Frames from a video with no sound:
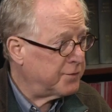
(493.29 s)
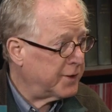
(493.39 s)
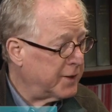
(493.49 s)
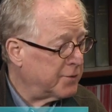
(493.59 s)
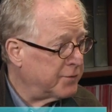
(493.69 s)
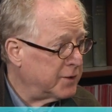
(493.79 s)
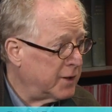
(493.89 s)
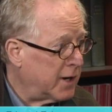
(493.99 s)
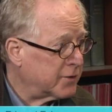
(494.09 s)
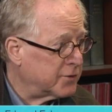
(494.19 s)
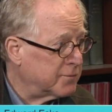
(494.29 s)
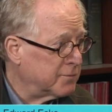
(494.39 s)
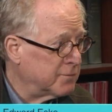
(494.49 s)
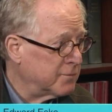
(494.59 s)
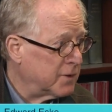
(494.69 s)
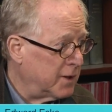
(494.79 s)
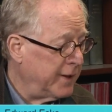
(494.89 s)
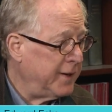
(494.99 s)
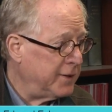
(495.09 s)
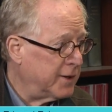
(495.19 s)
Philadelphia doctor, a
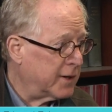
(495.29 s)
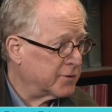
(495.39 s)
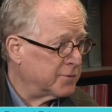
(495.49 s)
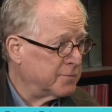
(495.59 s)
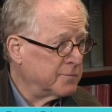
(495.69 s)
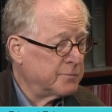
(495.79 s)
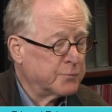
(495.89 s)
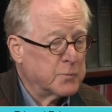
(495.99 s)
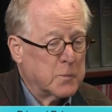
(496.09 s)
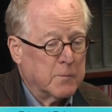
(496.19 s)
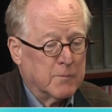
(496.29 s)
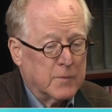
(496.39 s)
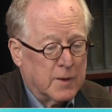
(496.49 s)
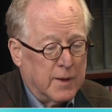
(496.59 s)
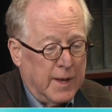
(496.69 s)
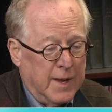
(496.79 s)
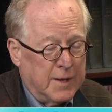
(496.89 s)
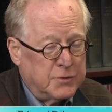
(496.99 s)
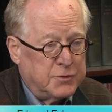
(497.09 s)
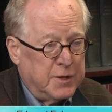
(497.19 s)
lady doctor.
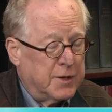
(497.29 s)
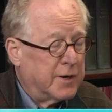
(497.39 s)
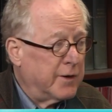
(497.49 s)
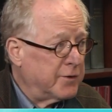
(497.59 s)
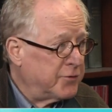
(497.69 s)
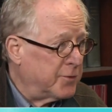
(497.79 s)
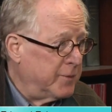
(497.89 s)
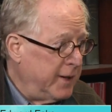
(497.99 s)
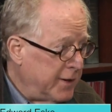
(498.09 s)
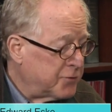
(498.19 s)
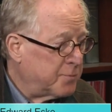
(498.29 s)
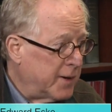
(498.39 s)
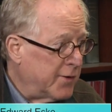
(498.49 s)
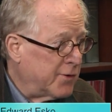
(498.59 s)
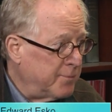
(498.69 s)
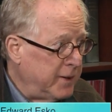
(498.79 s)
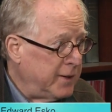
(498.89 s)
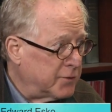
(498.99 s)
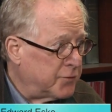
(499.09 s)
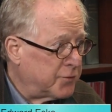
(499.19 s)
And she encouraged him, yes, by all
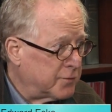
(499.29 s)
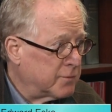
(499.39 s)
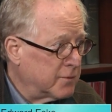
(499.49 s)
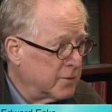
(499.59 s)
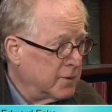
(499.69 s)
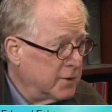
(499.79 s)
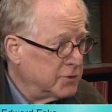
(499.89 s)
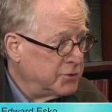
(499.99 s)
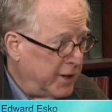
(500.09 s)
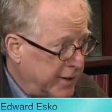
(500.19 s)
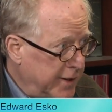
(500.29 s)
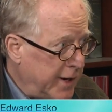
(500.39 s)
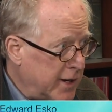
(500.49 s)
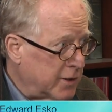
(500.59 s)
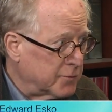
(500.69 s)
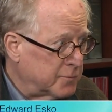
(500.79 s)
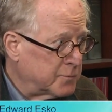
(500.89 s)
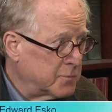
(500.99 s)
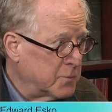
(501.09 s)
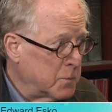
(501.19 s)
means, check it out.
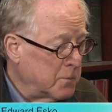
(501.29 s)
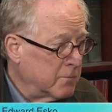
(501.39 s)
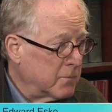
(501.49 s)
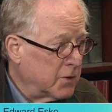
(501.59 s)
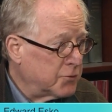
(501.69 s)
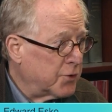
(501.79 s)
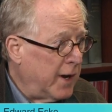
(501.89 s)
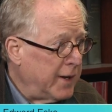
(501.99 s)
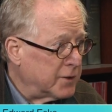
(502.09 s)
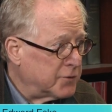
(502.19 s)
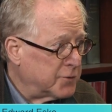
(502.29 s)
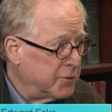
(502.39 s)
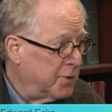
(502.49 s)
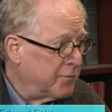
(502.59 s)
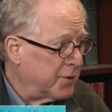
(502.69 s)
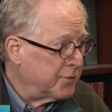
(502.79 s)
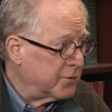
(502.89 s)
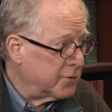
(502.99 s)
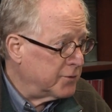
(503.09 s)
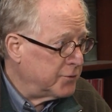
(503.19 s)
Try it. You have nothing
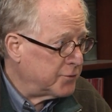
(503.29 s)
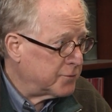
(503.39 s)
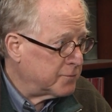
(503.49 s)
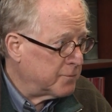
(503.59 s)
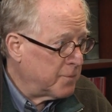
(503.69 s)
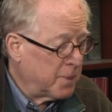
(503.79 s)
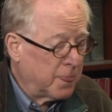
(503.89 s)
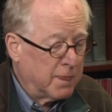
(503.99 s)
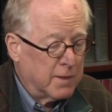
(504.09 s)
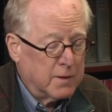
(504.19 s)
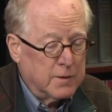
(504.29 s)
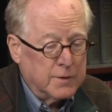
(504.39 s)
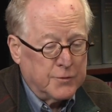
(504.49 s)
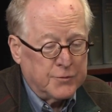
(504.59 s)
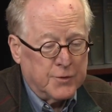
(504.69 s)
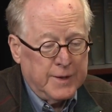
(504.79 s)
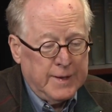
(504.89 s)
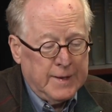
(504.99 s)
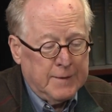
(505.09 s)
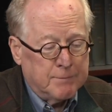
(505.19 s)
to lose. Yeah. So
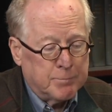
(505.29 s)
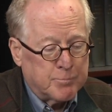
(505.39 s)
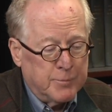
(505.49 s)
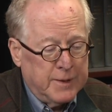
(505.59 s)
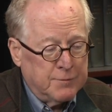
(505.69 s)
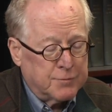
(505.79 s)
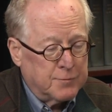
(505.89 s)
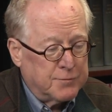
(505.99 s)
he, being from